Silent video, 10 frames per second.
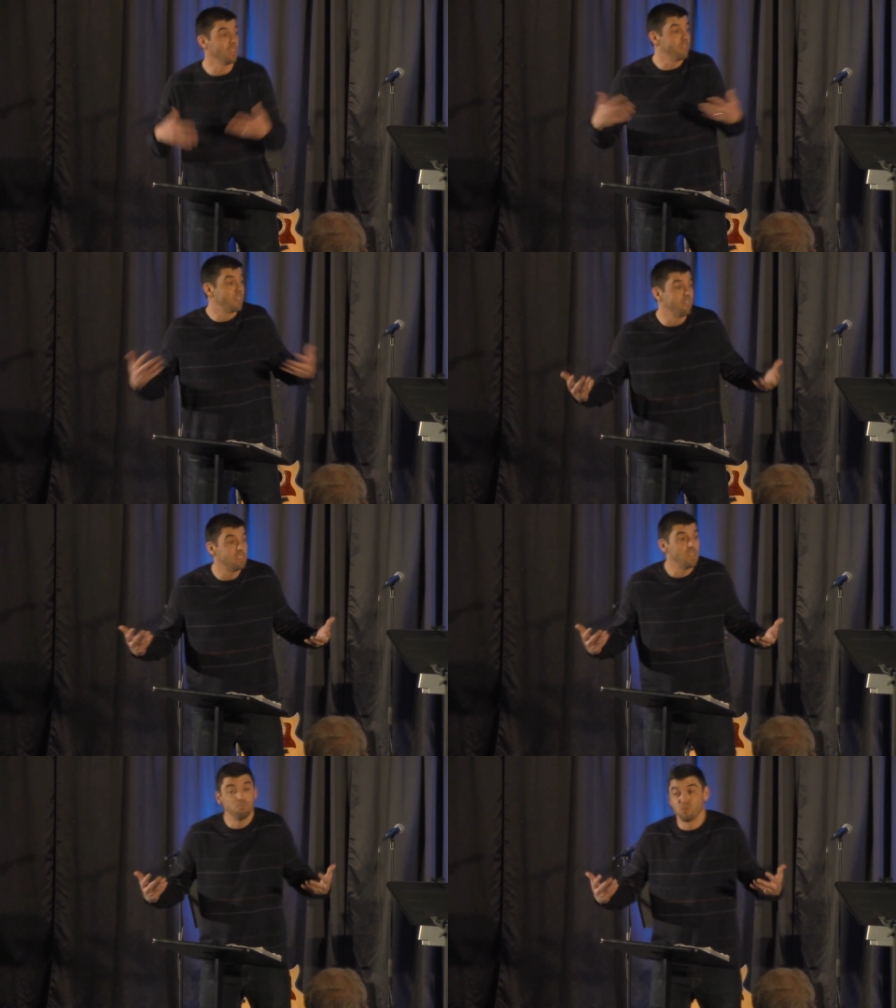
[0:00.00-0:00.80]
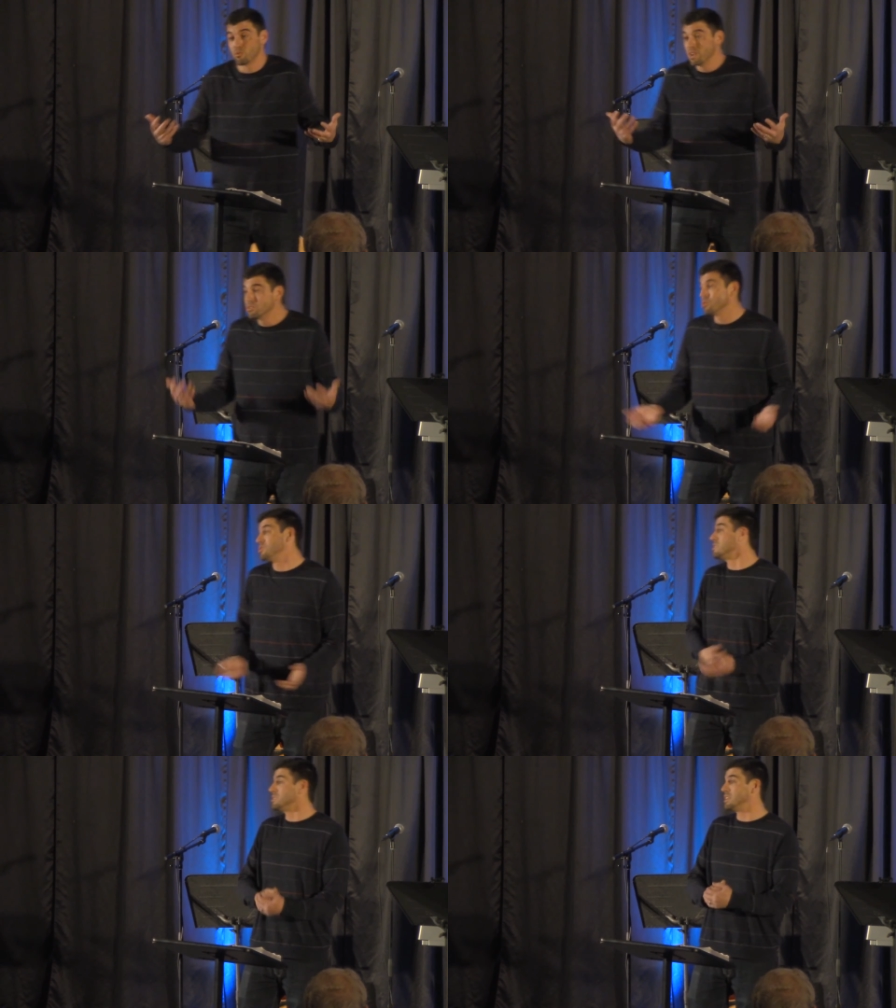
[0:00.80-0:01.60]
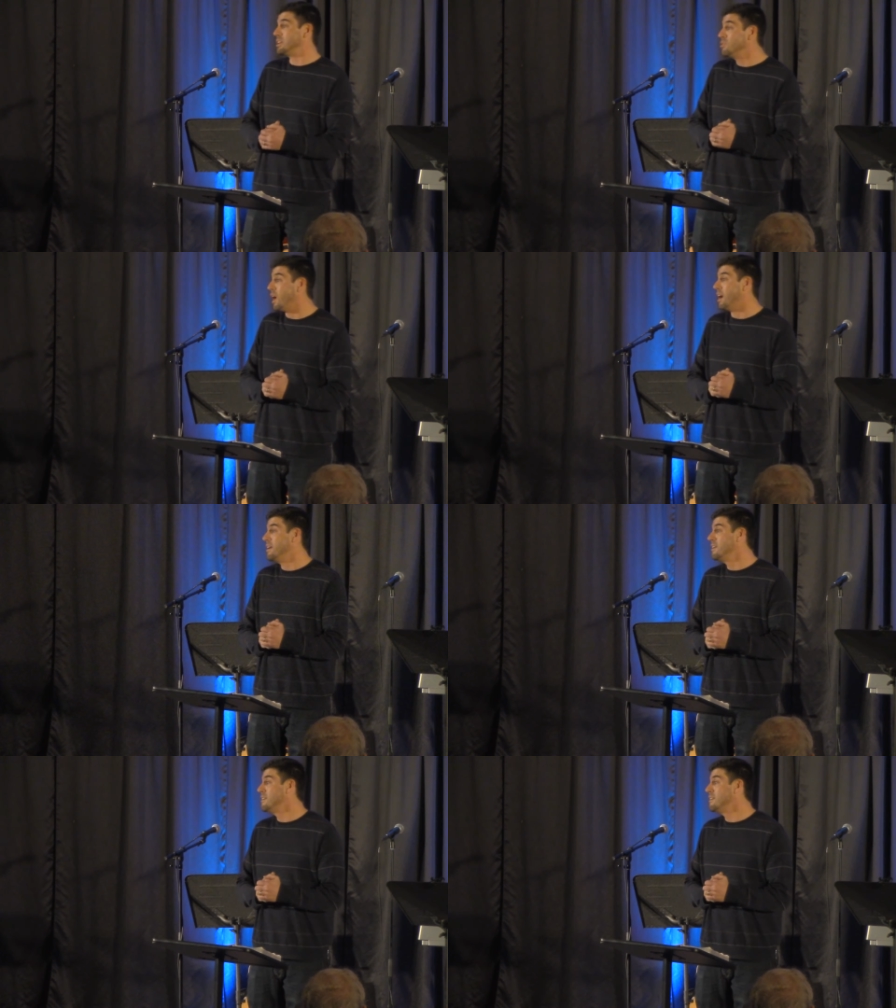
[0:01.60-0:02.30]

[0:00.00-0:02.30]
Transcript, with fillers: that you've given them the resources to do that.